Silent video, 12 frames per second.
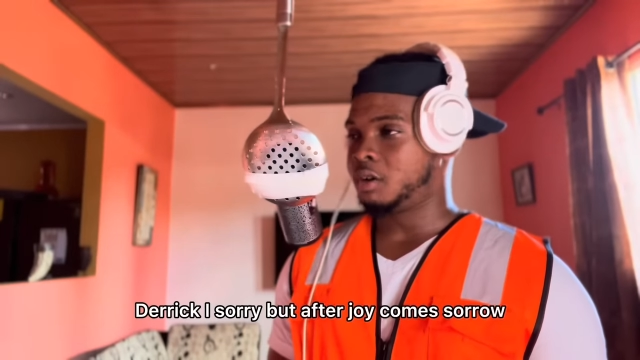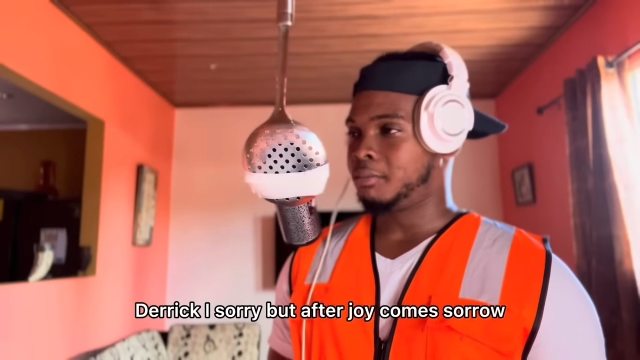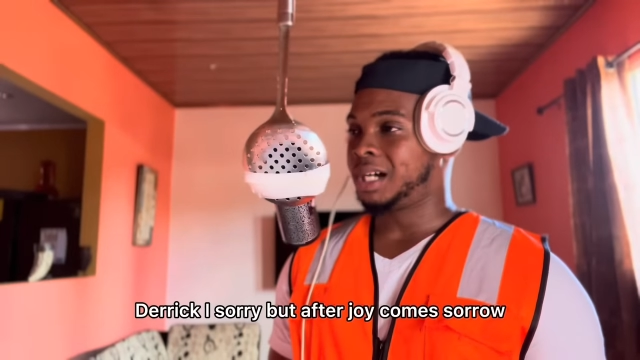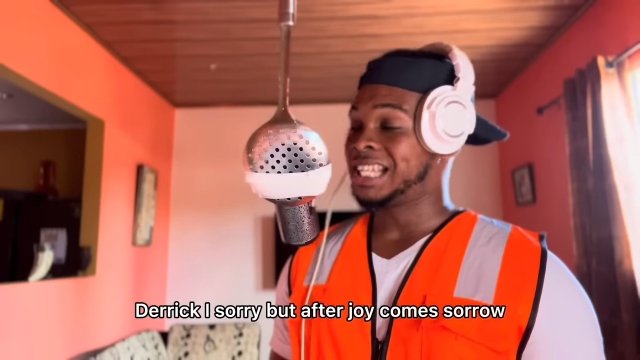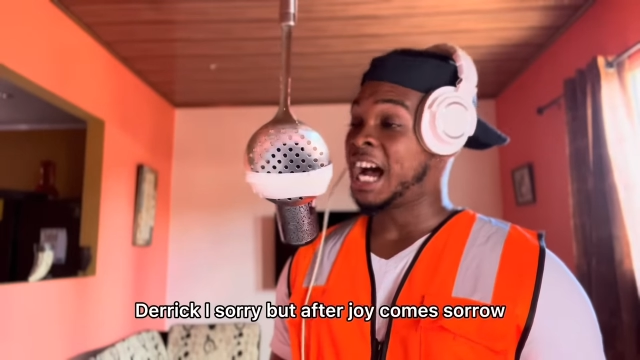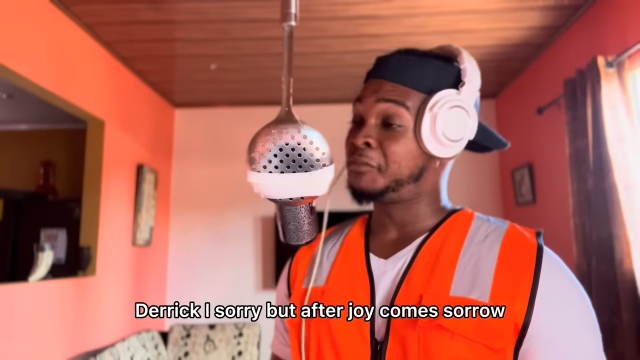
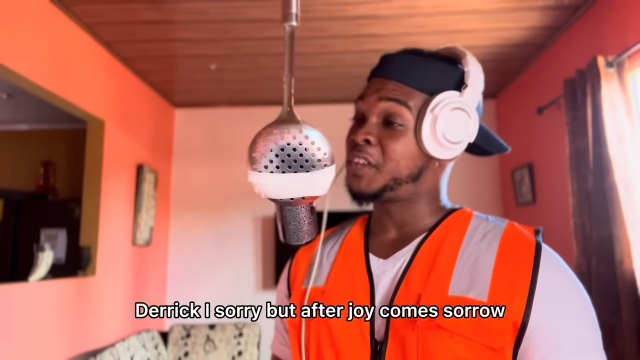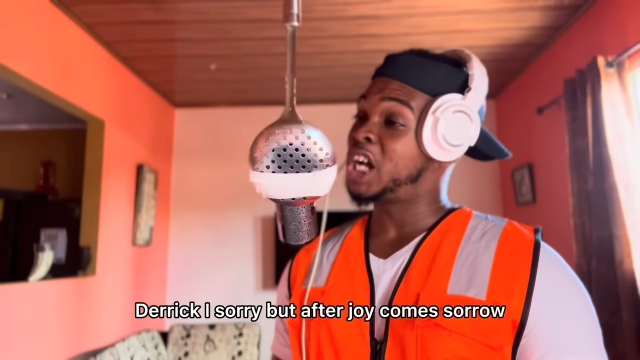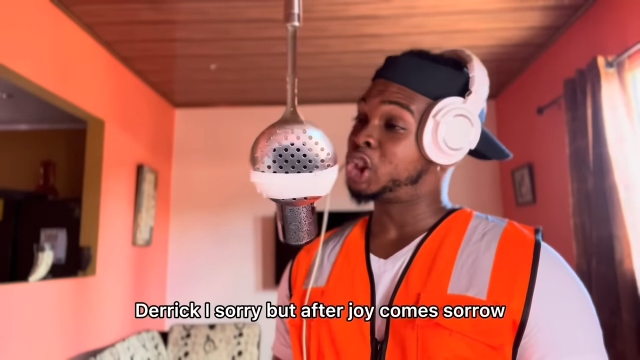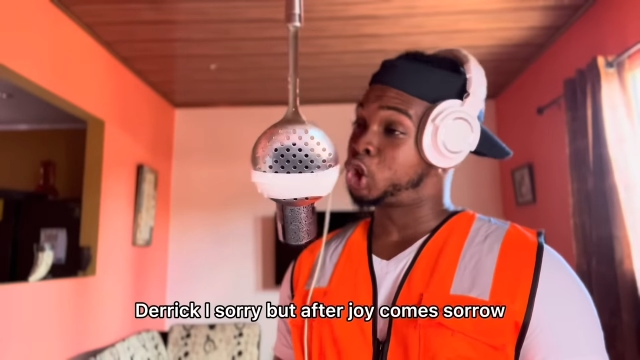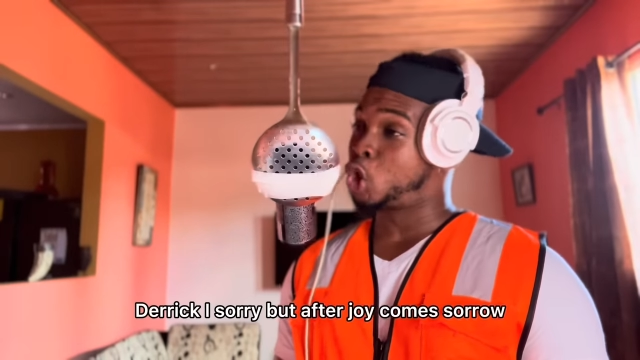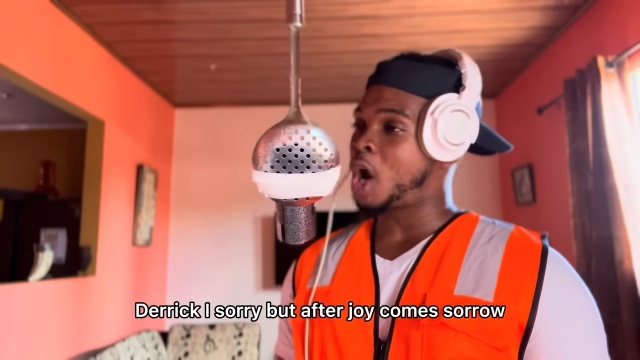but
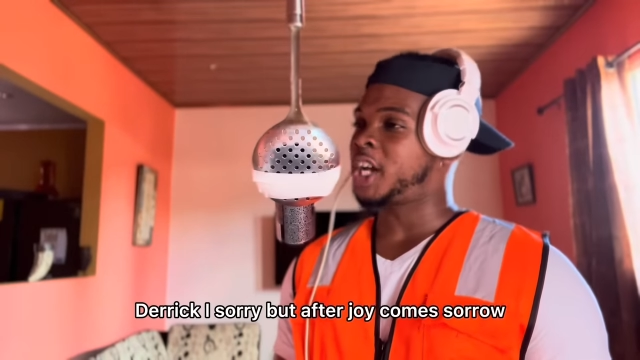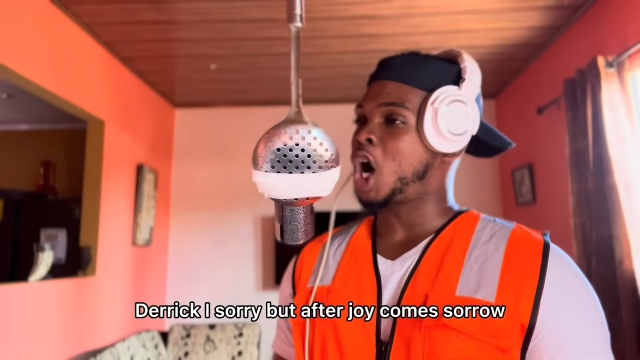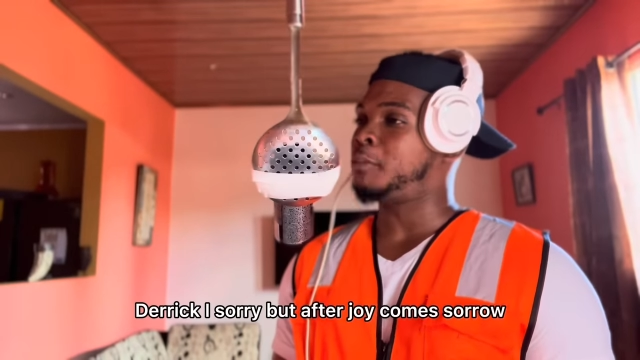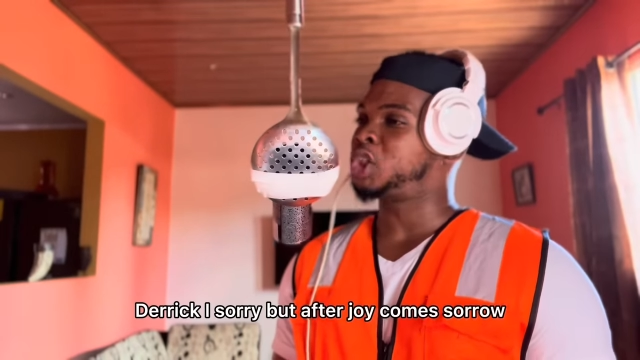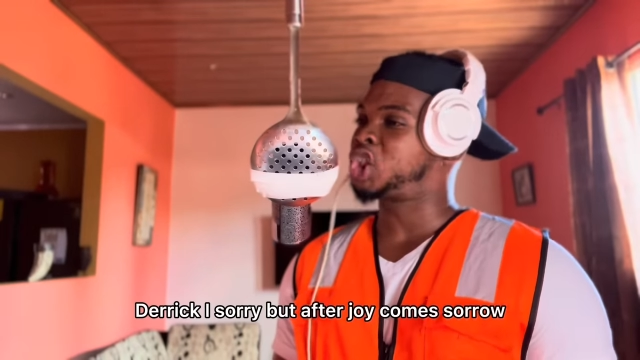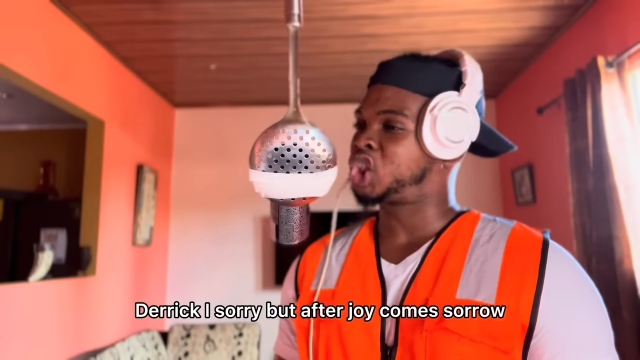after joy
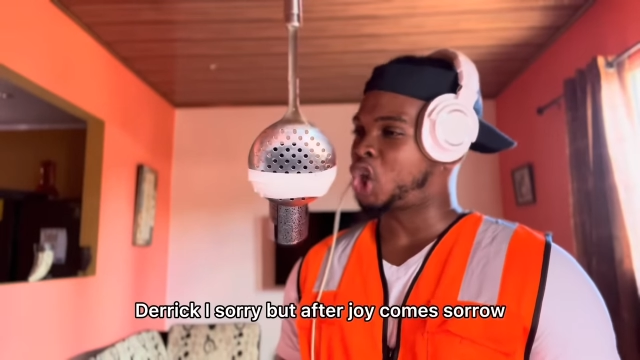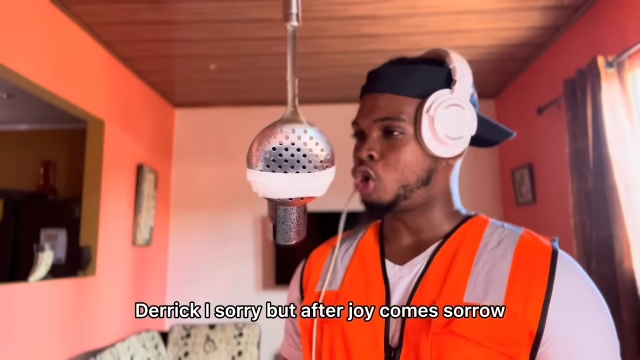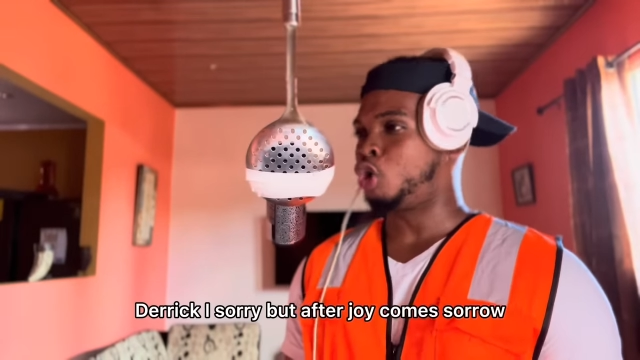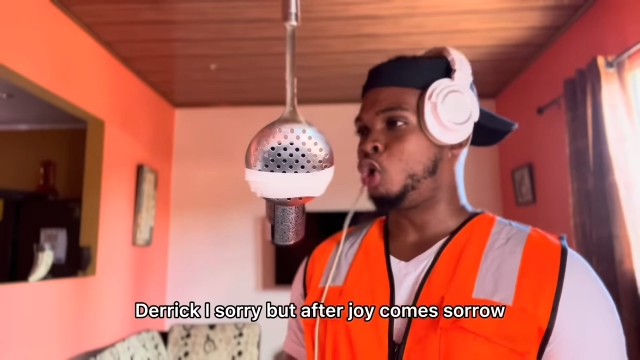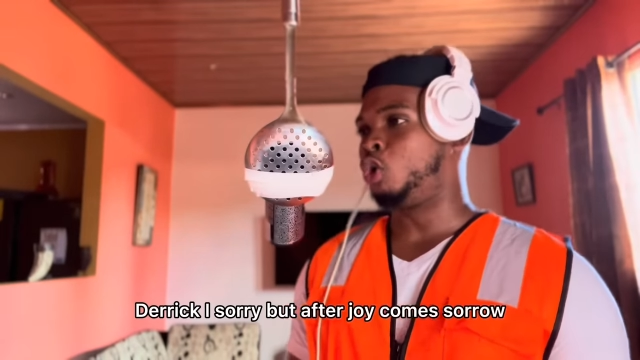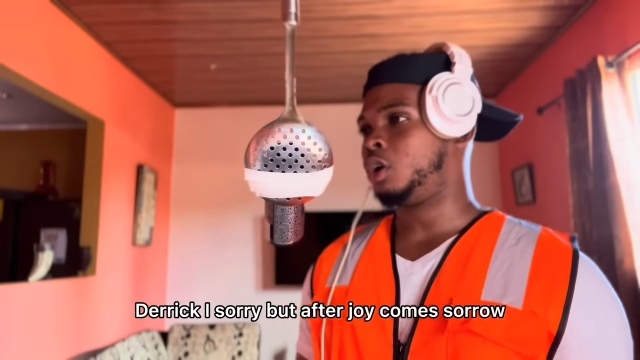comes
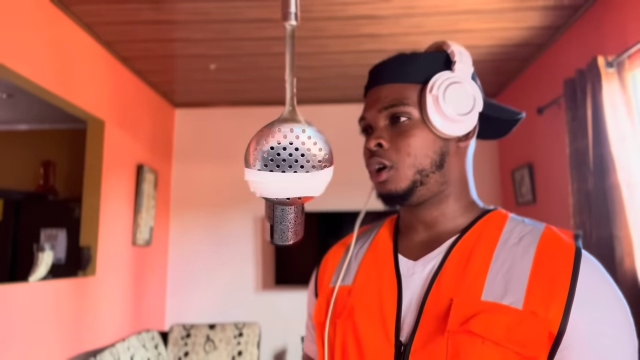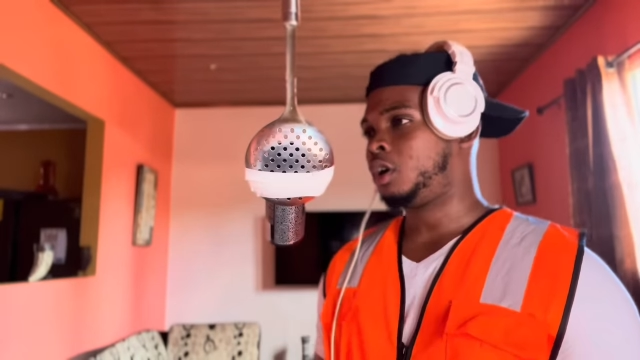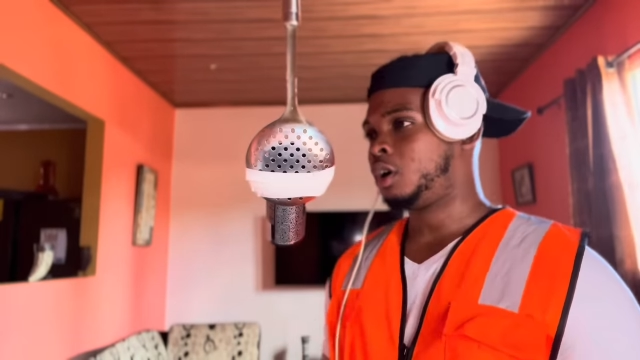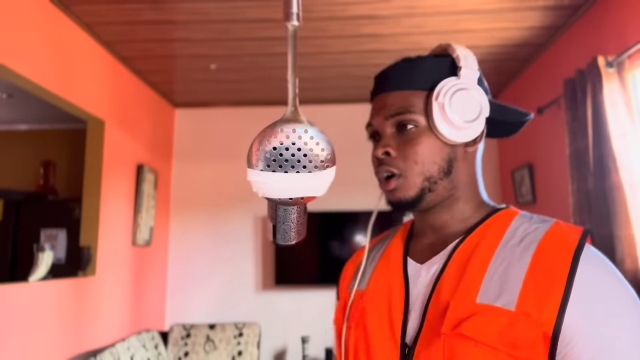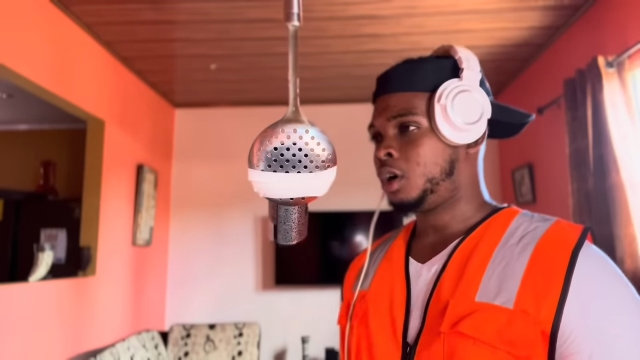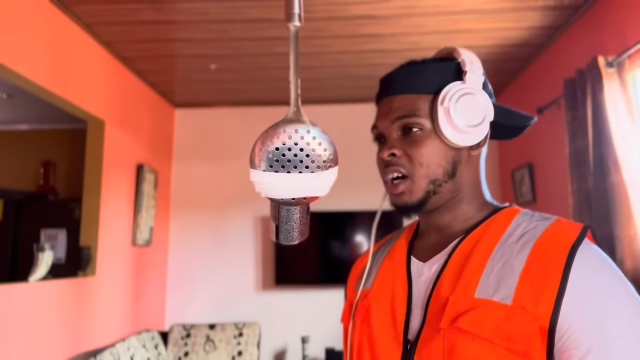sorrow.
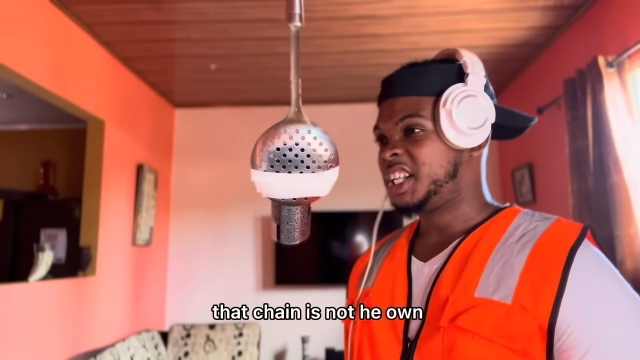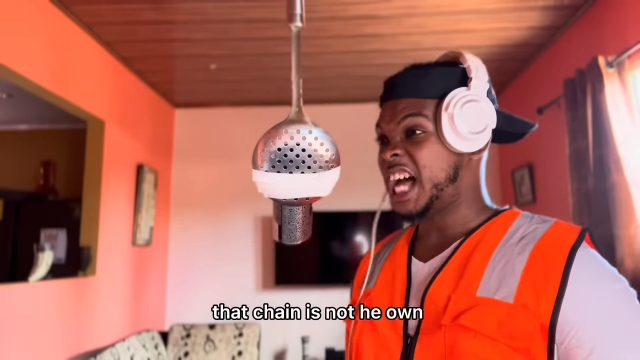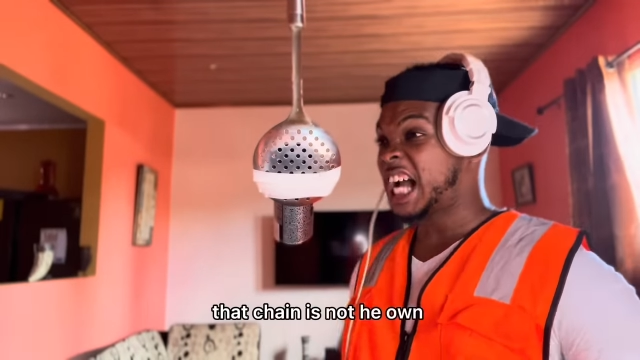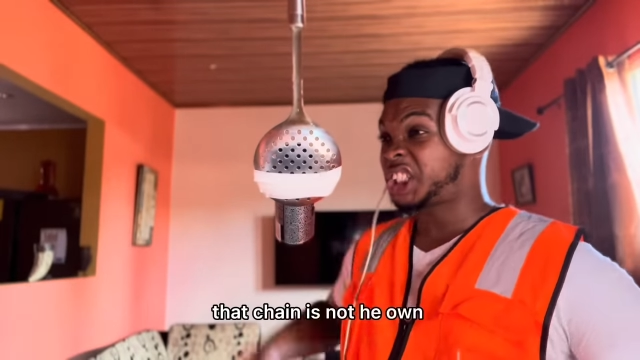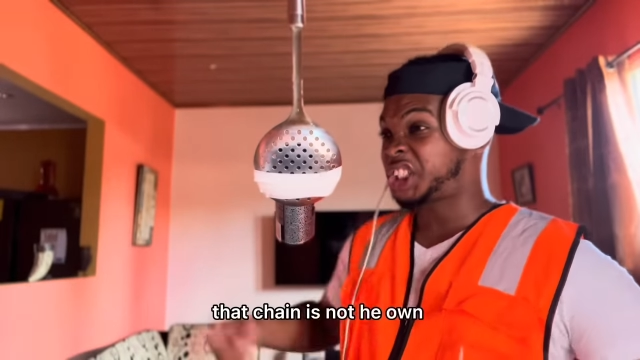That